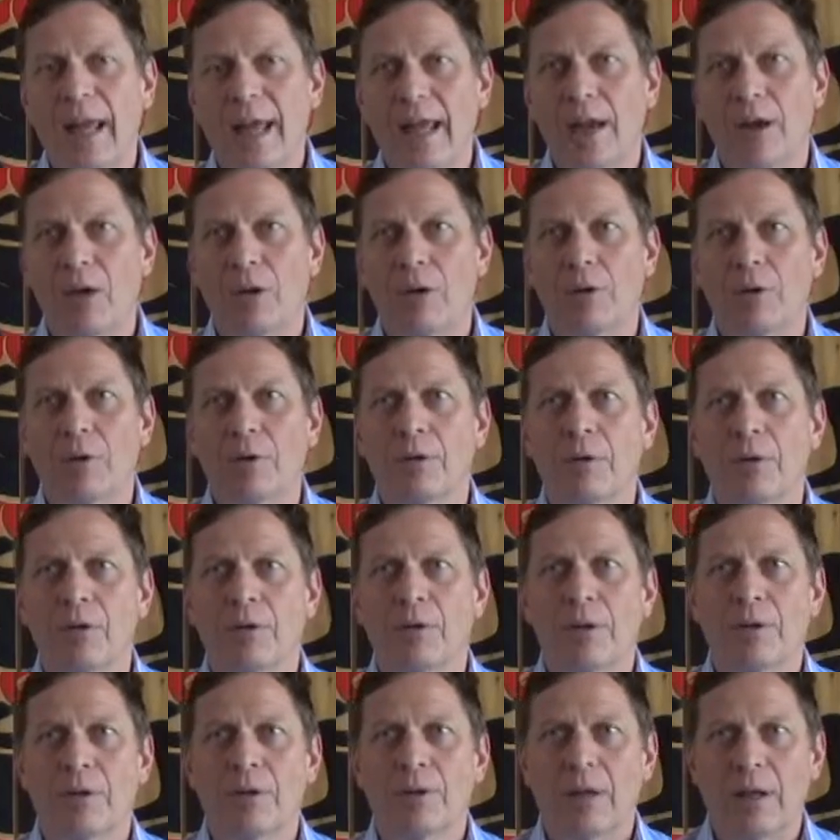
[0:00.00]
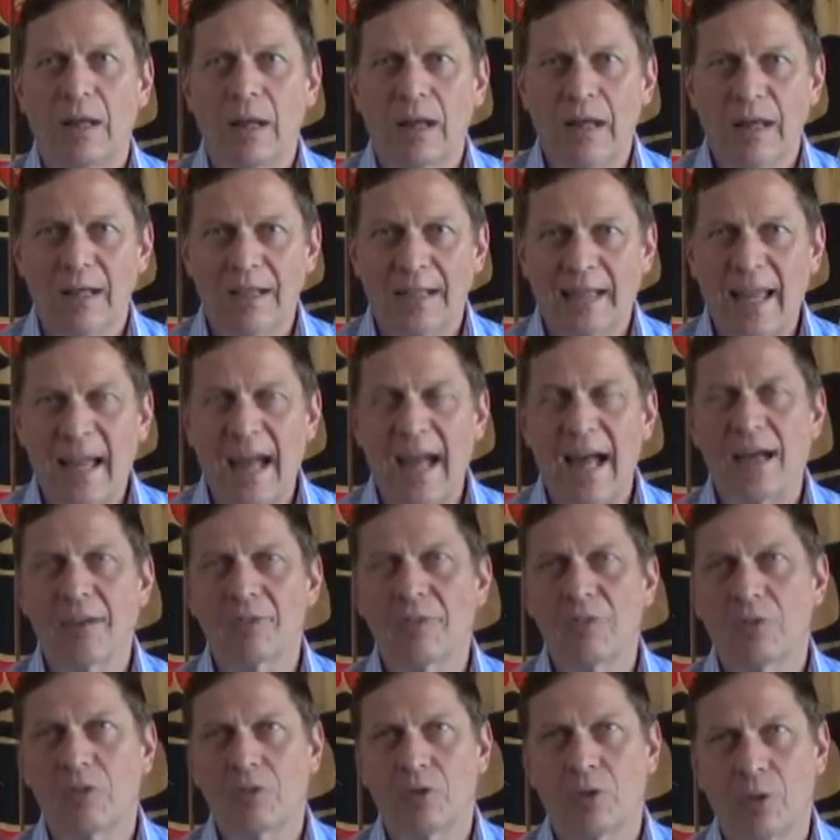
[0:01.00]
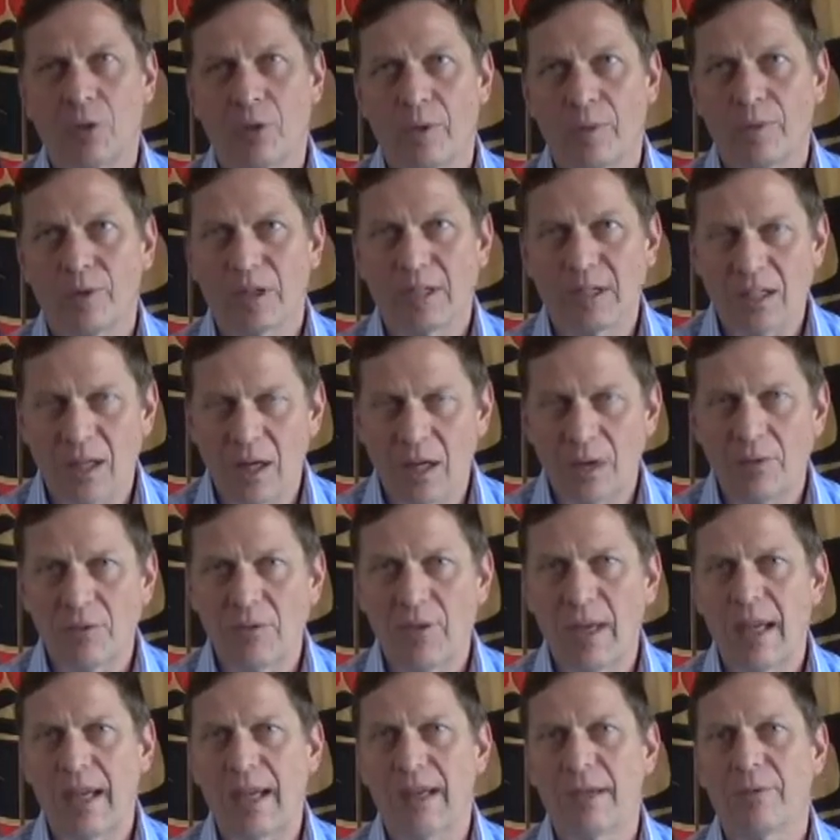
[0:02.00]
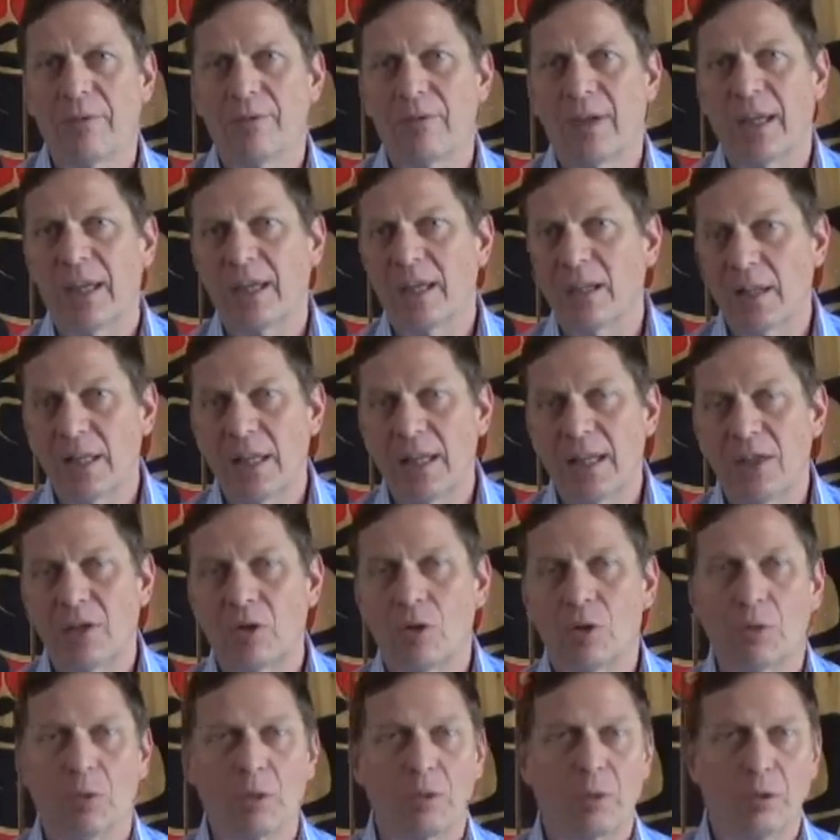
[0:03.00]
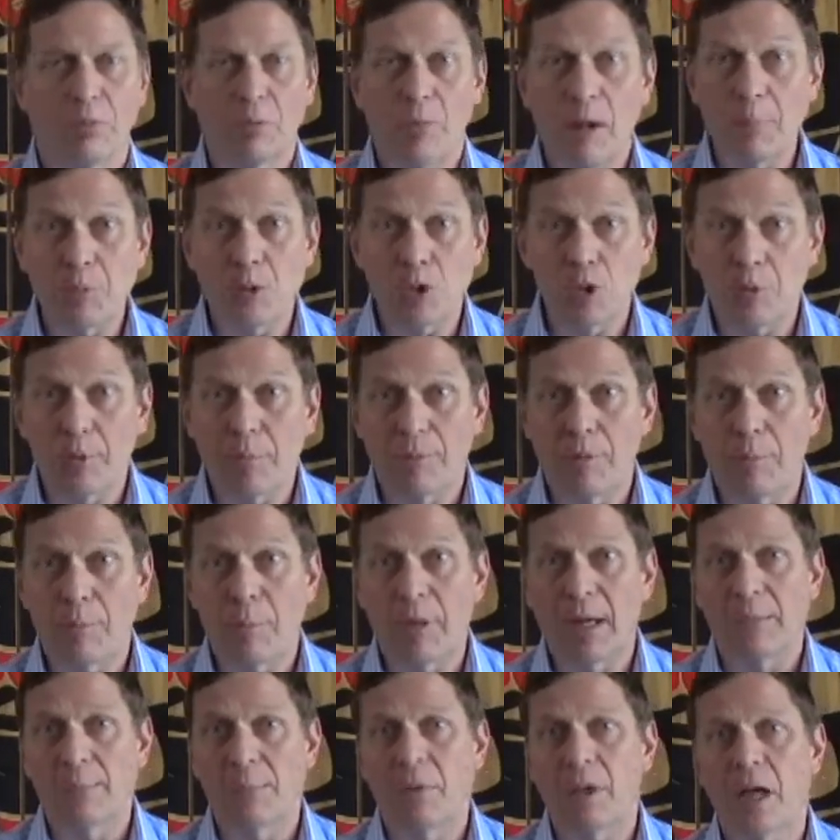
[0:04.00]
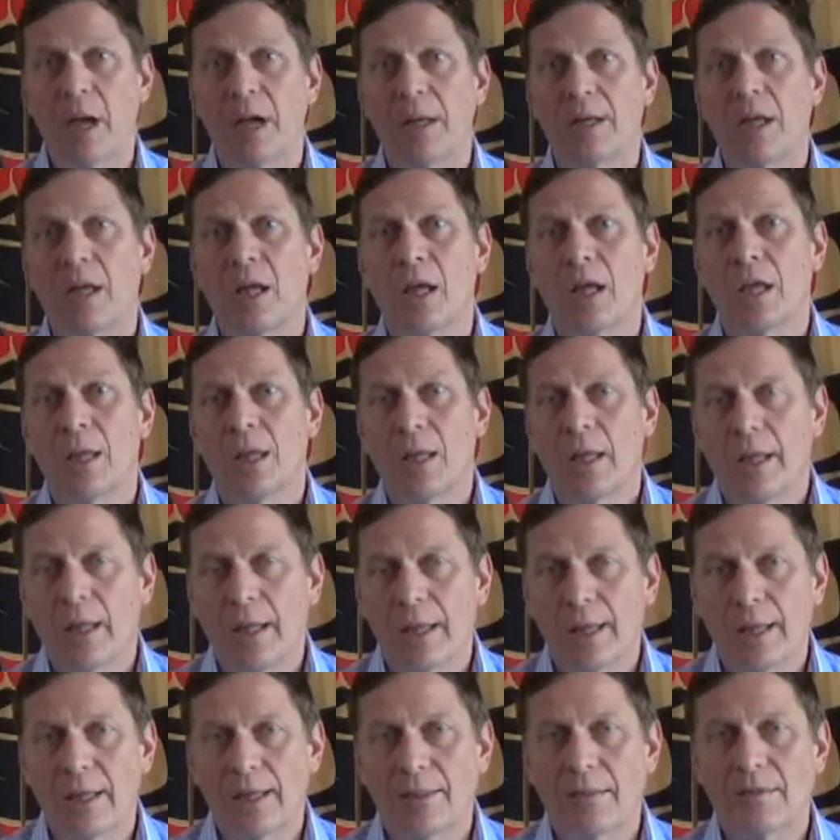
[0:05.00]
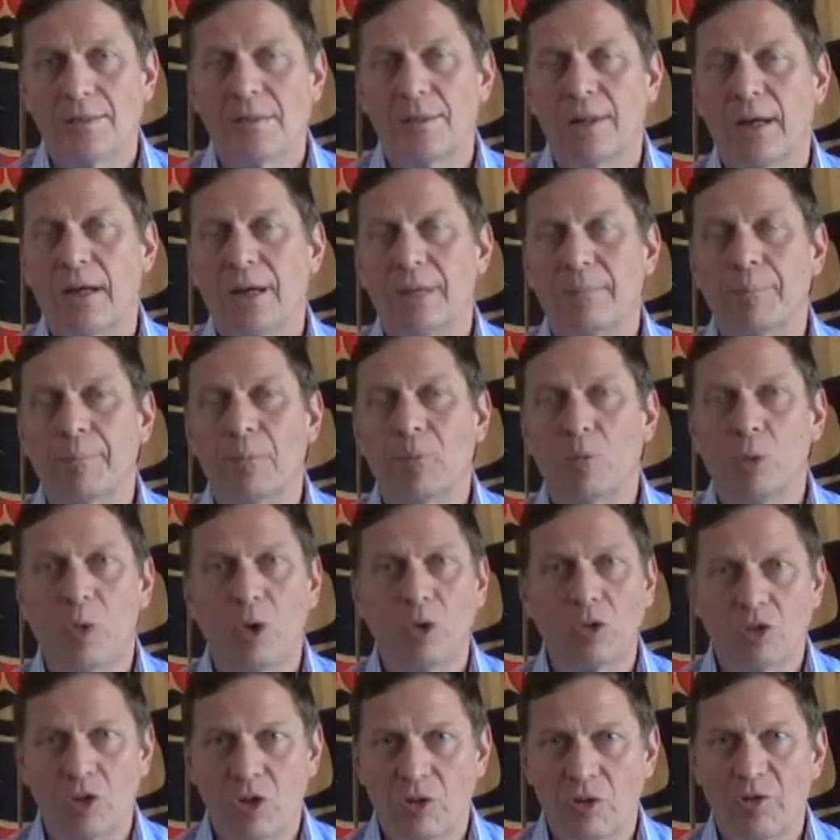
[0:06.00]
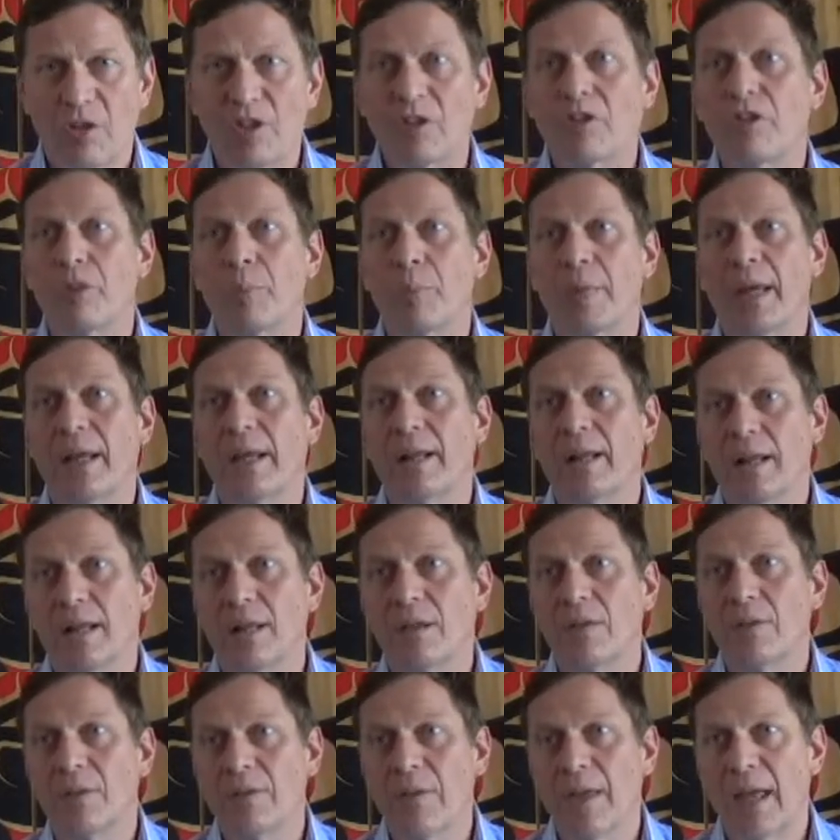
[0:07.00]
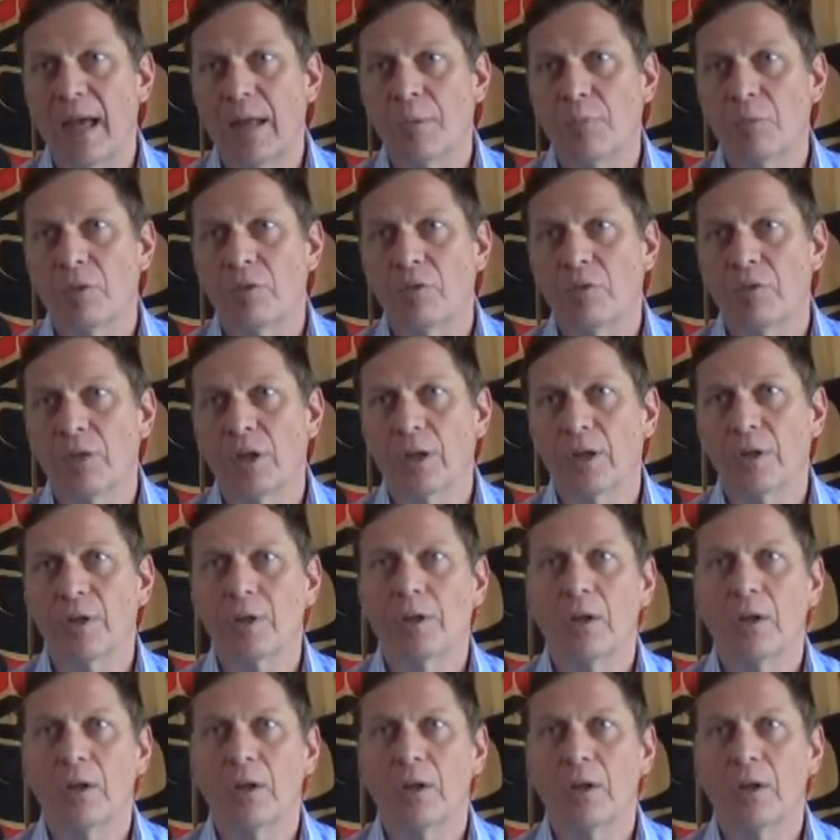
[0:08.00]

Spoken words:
air gas, so if it does have a leak or a rupture of the pipeline, it will just dissipate into the atmosphere.